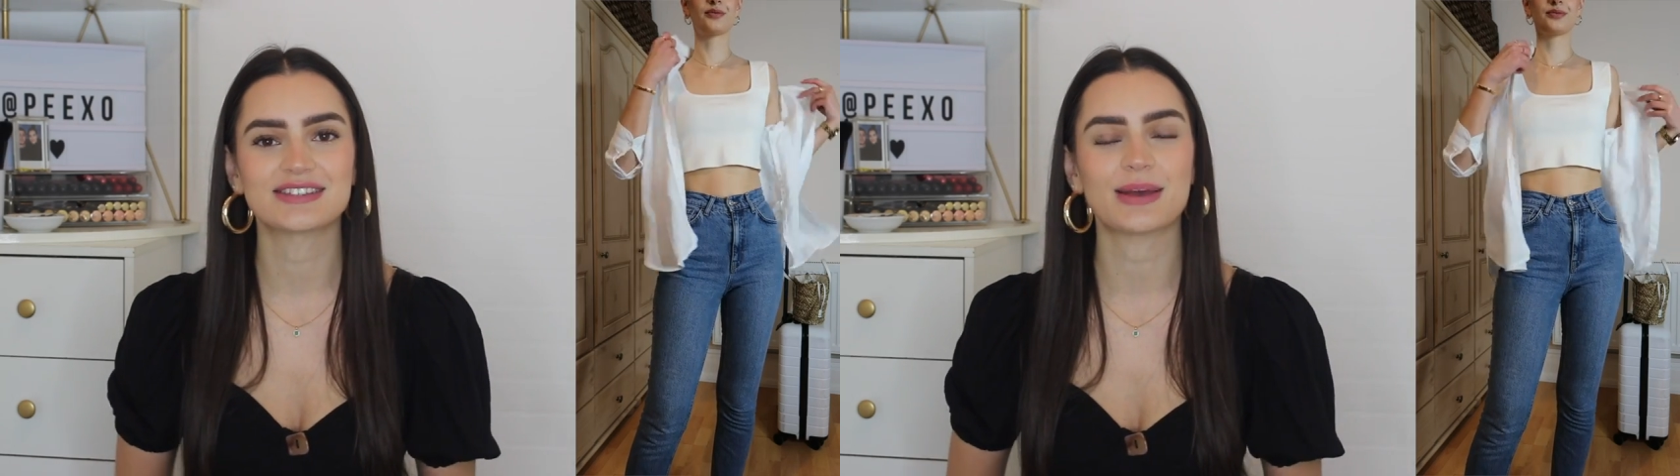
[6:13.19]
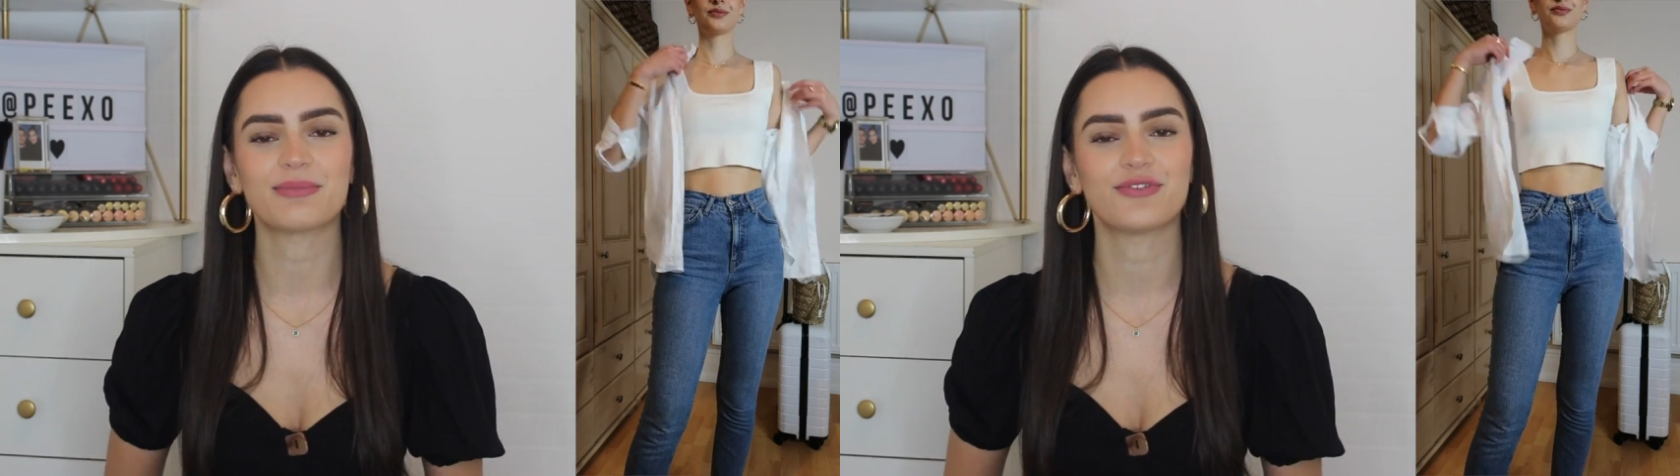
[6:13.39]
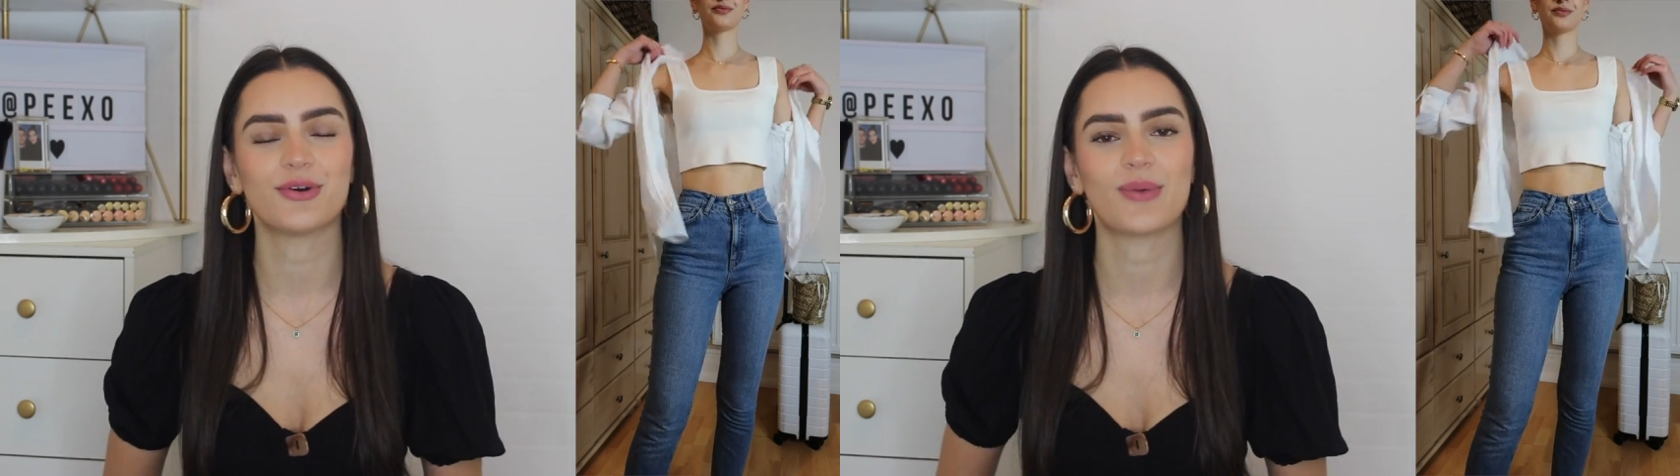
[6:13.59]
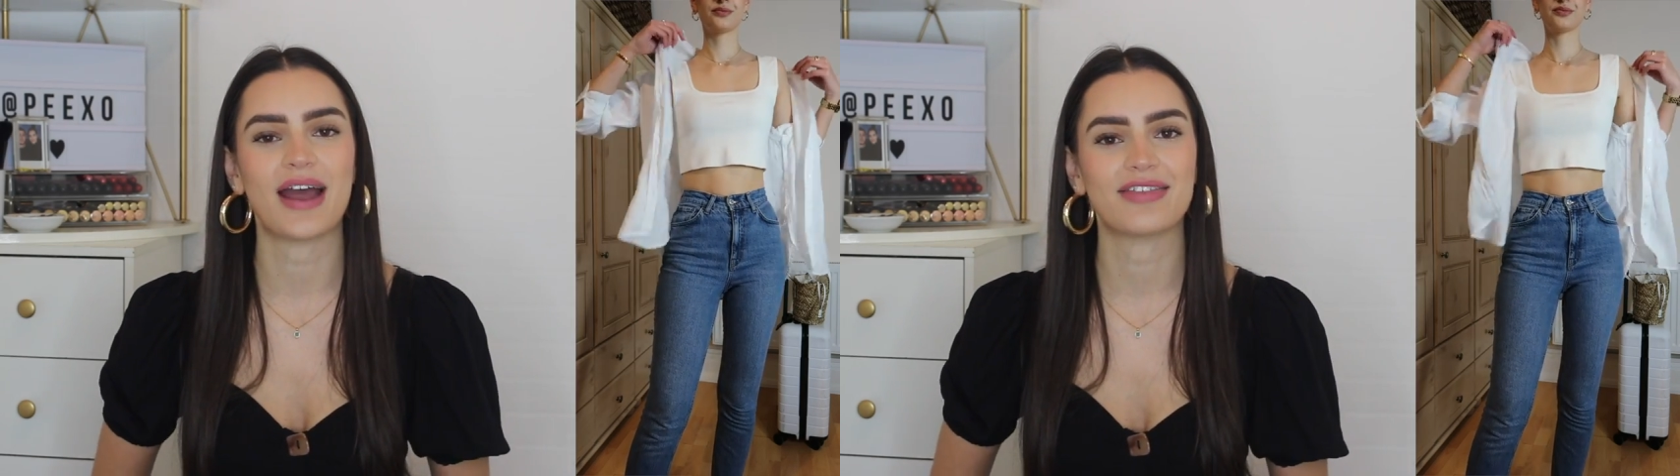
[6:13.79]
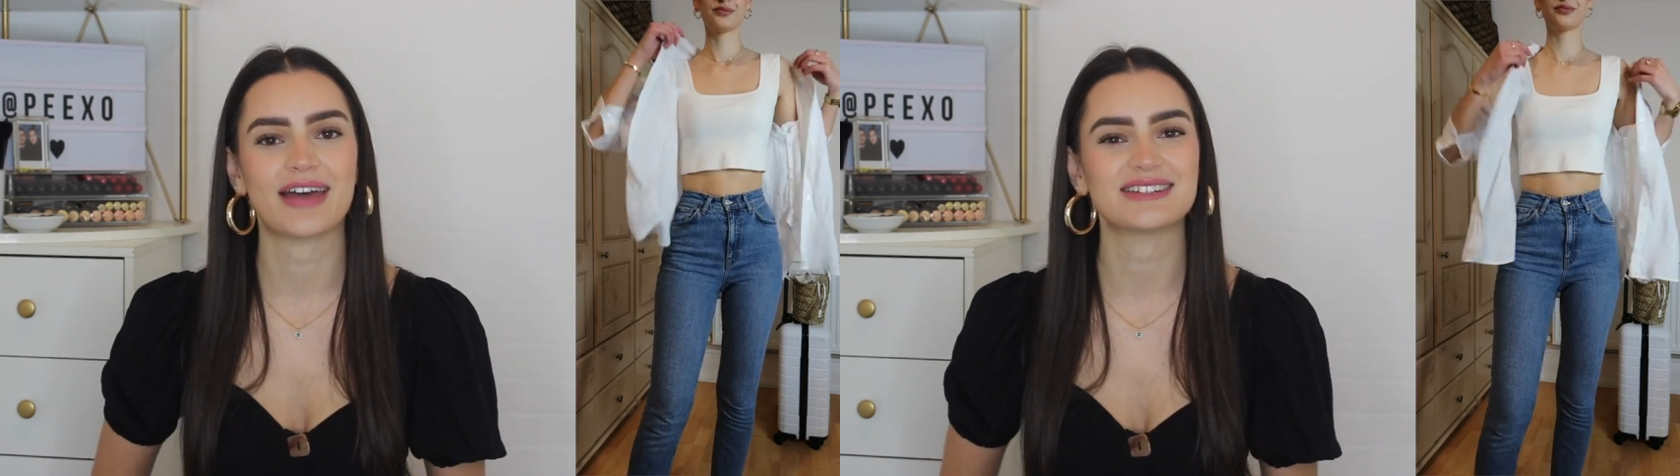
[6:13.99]
some
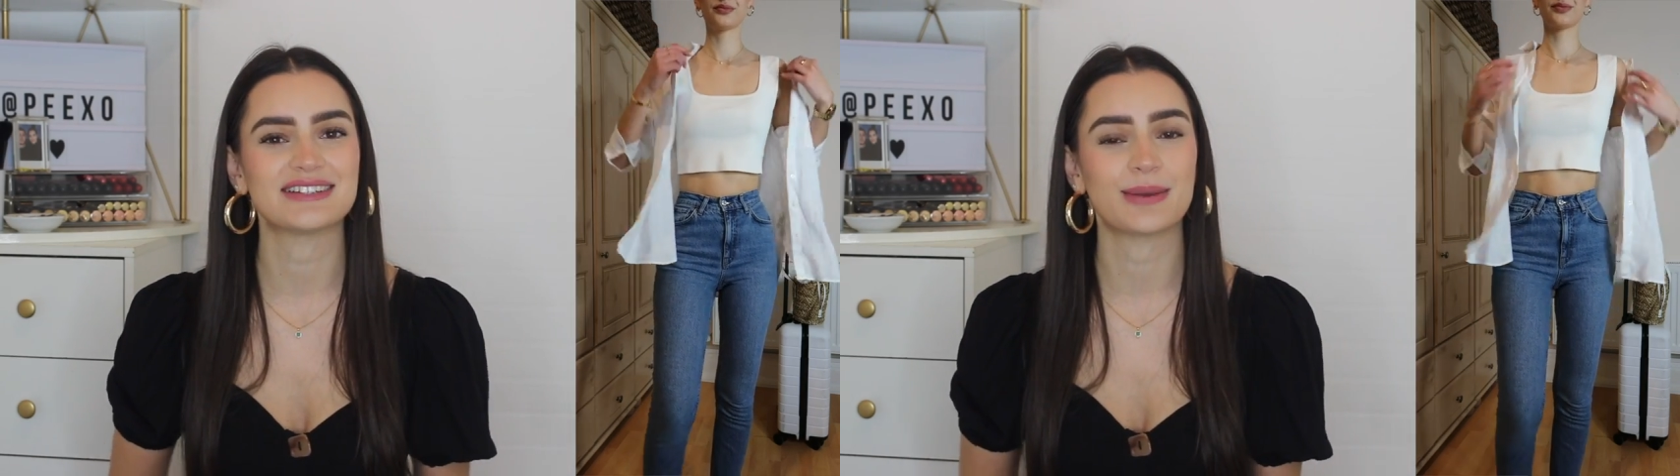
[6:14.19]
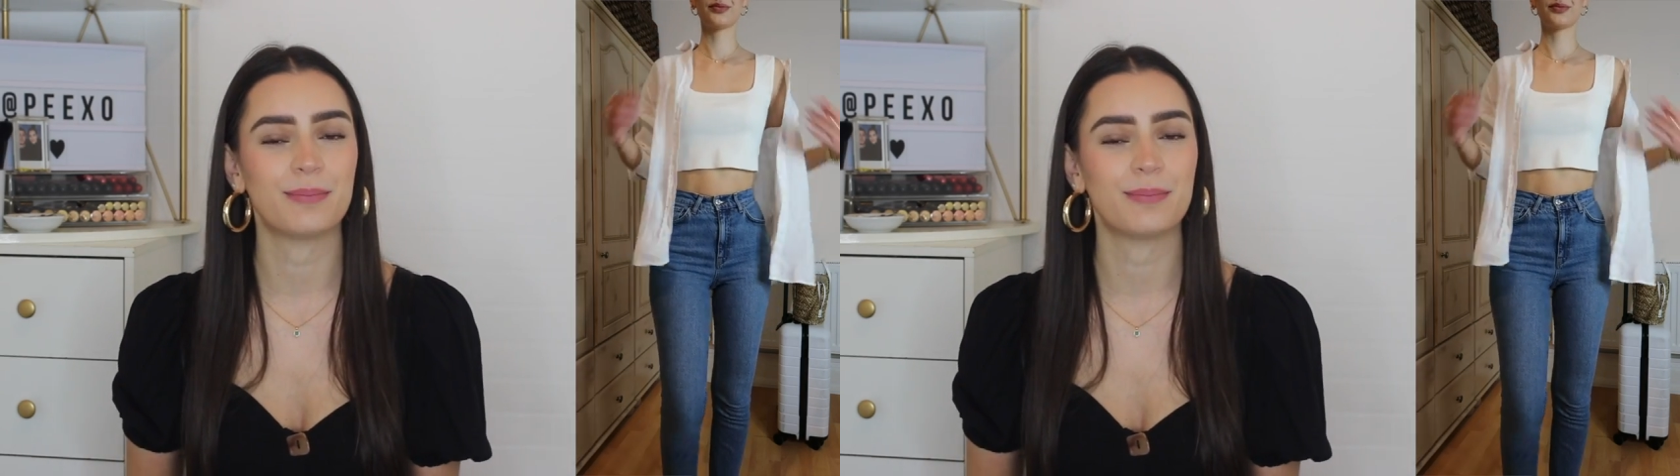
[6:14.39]
footwear that is a